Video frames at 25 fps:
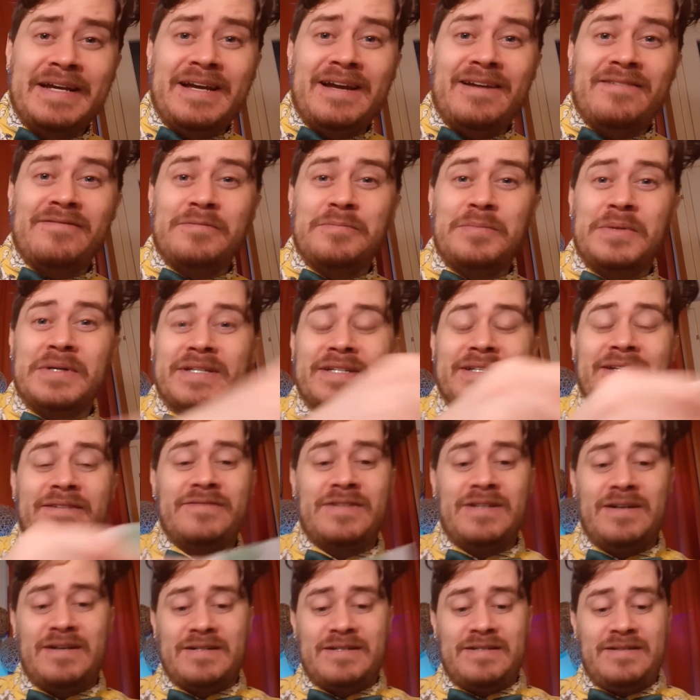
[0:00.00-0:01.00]
Everybody I've
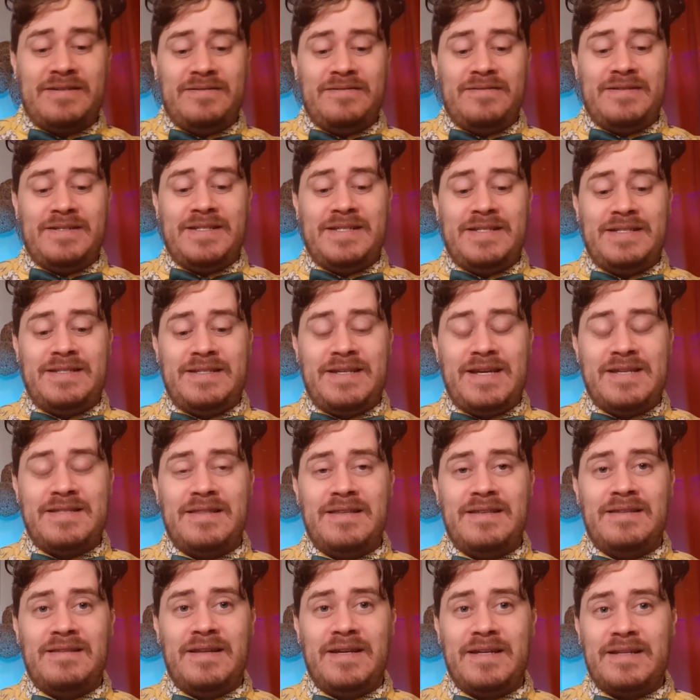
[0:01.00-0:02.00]
talked to has said
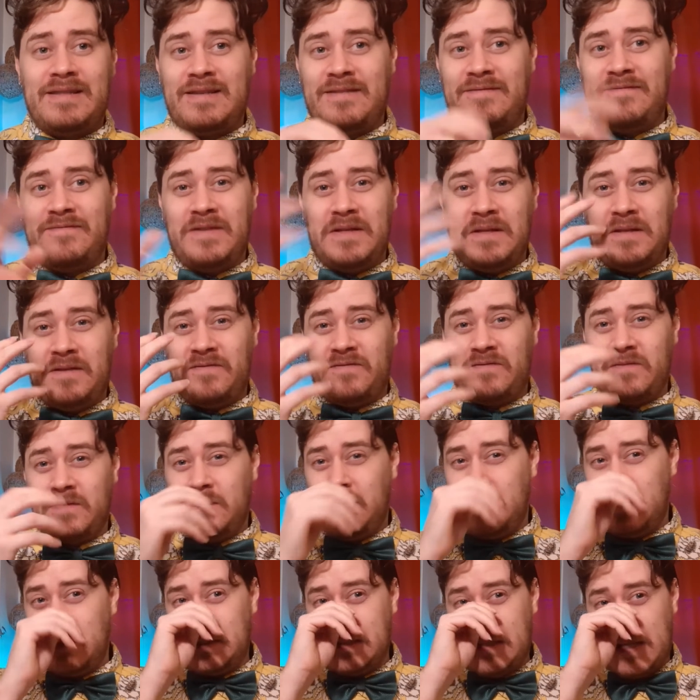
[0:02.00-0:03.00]
that like they feel it for a
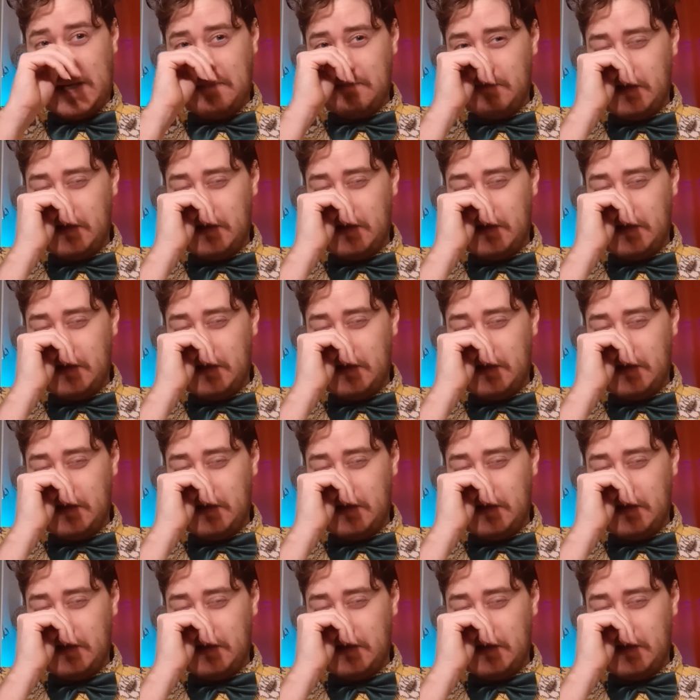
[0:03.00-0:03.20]
long time,